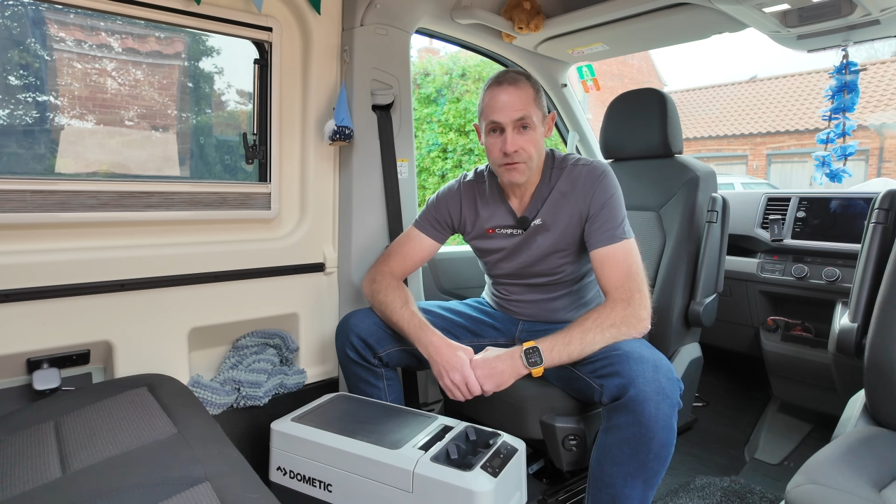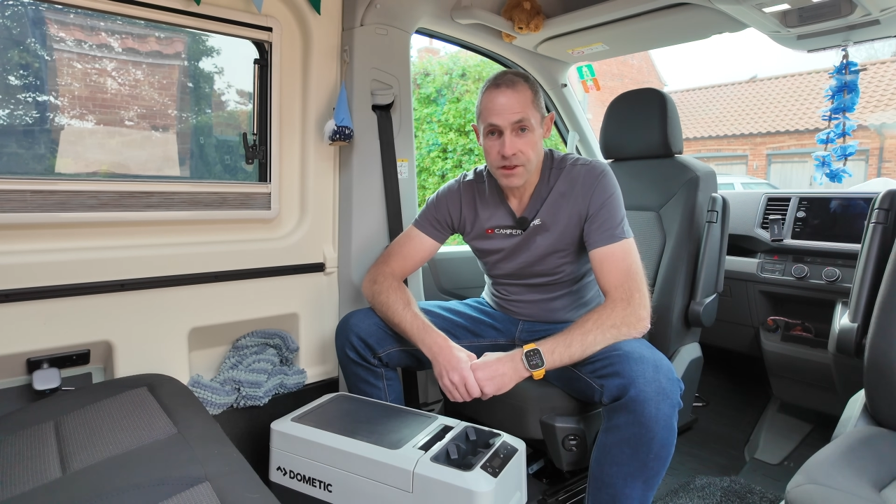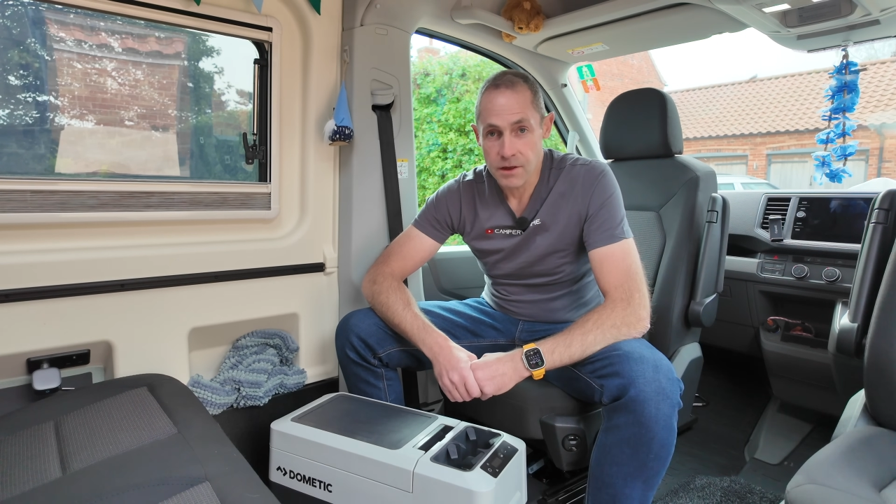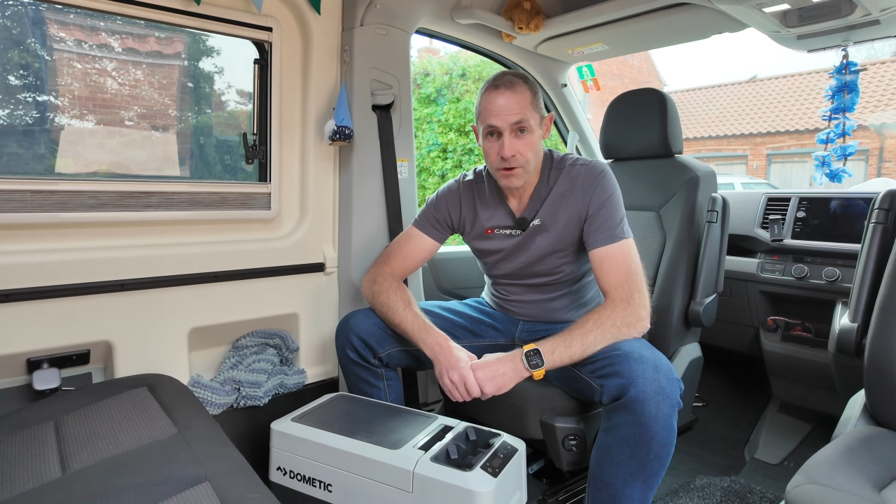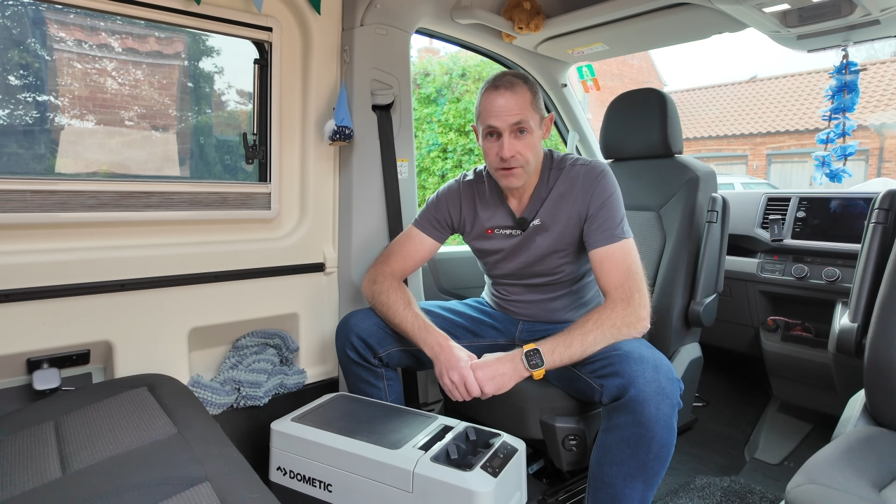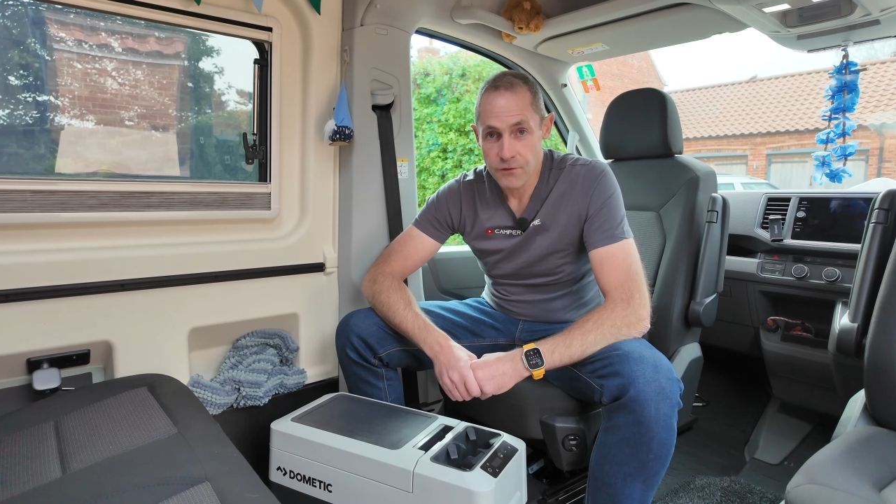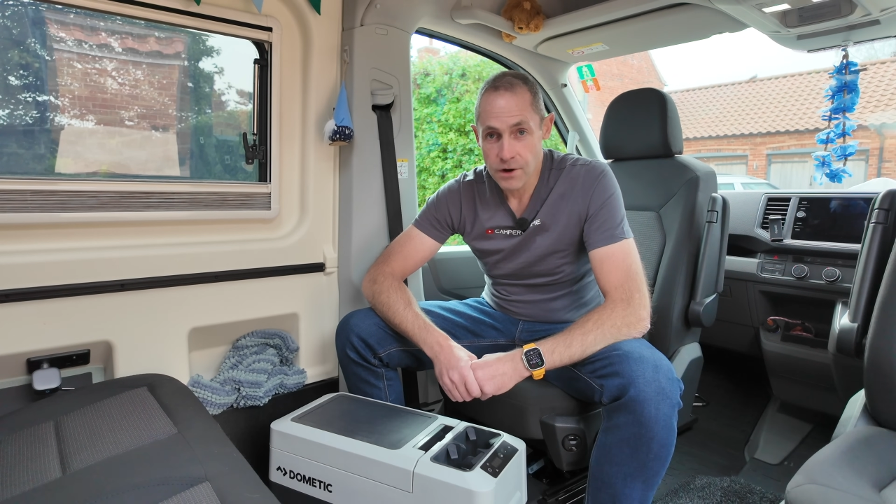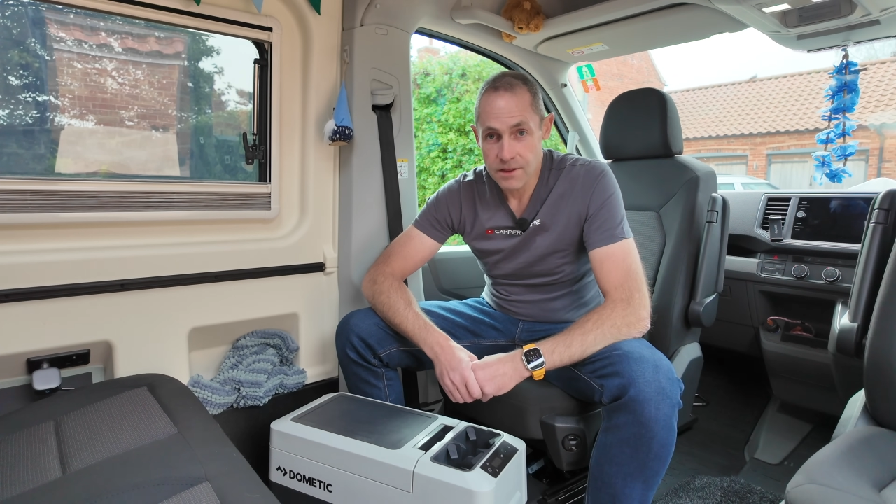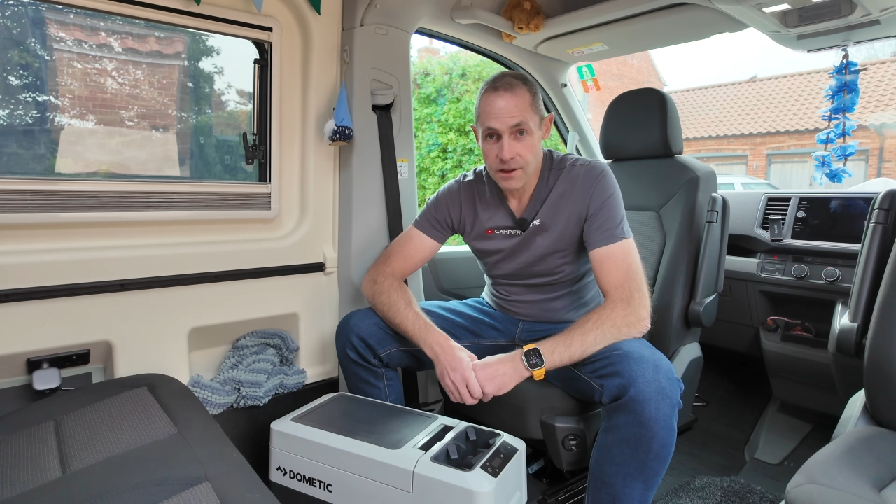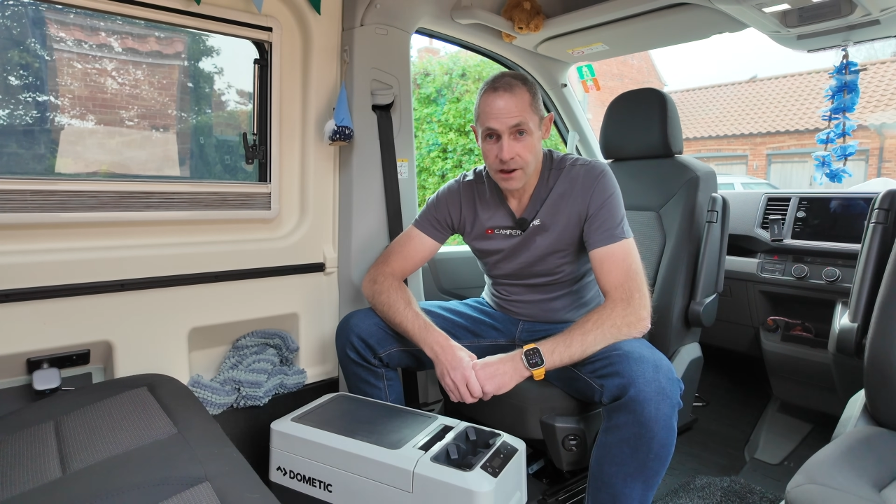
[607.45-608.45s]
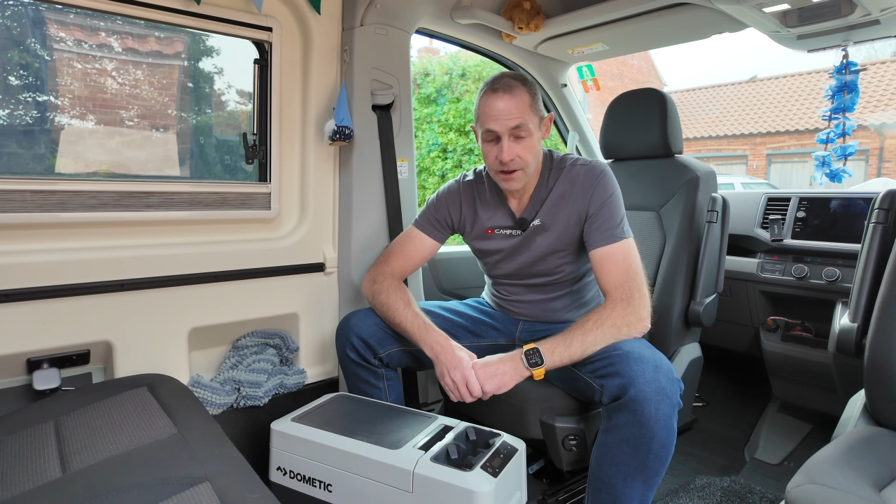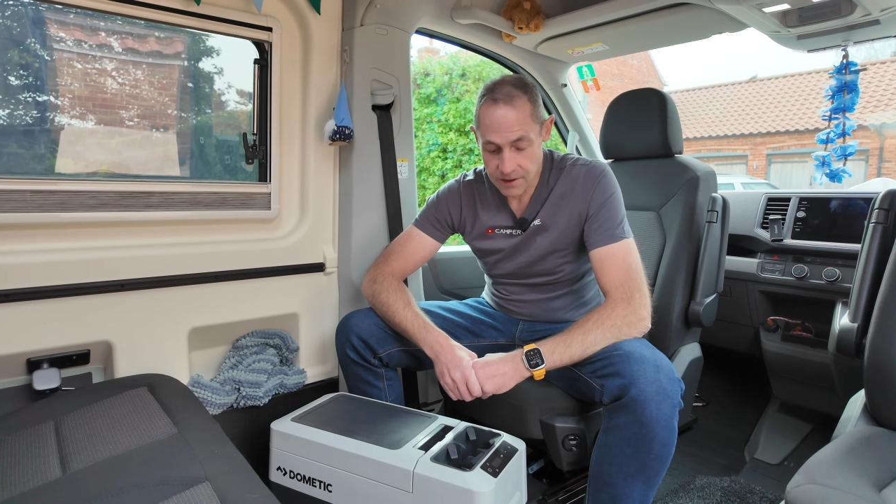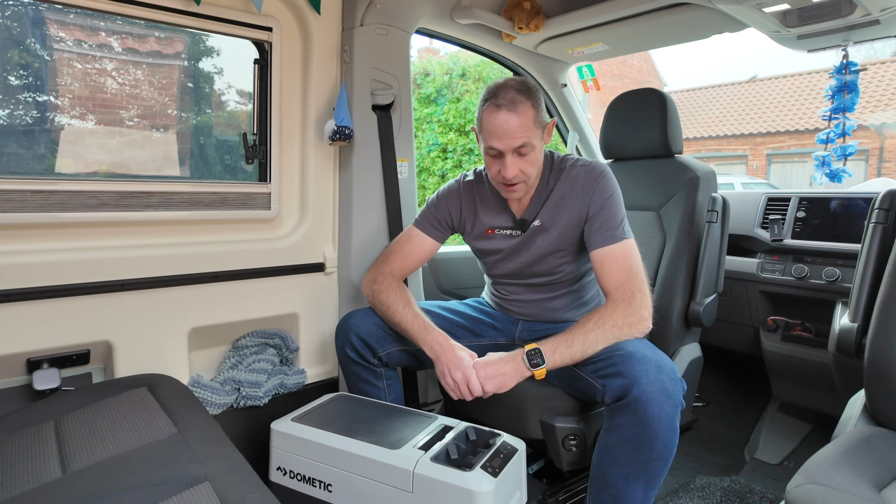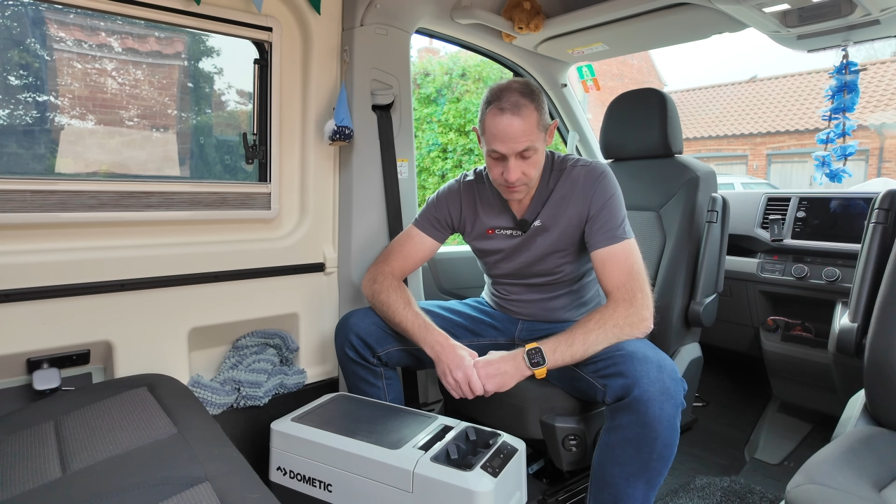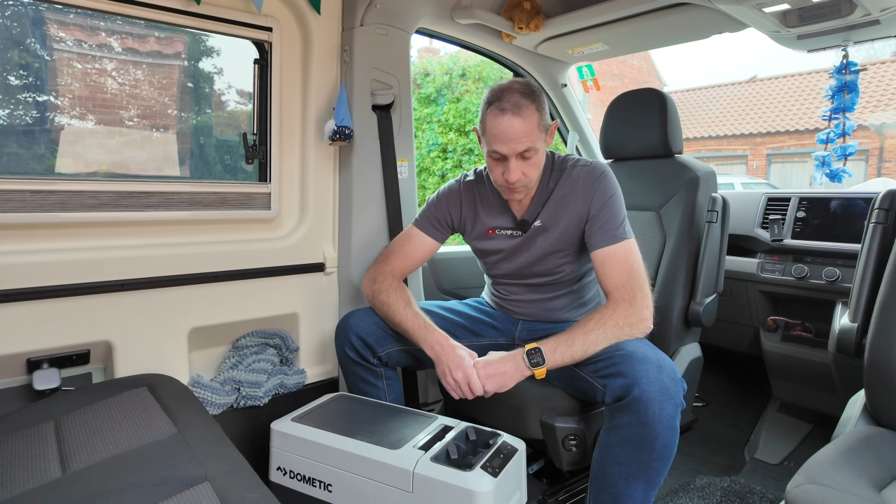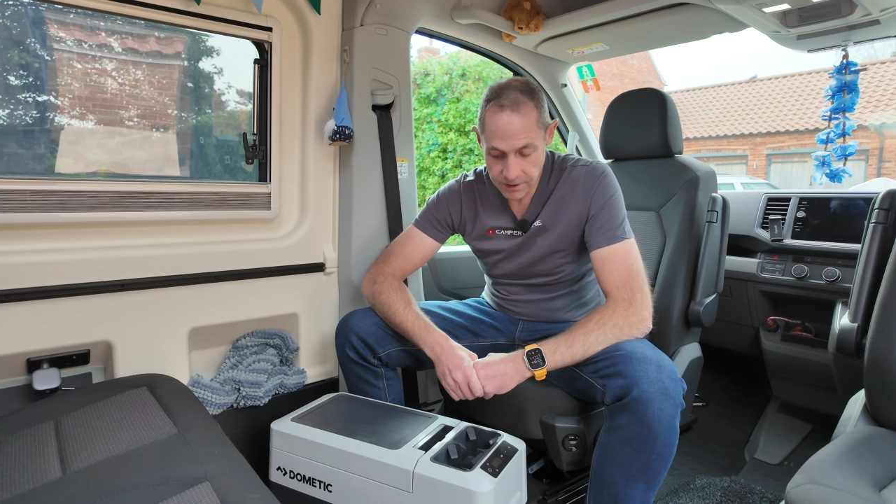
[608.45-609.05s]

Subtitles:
obviously with a freezer like this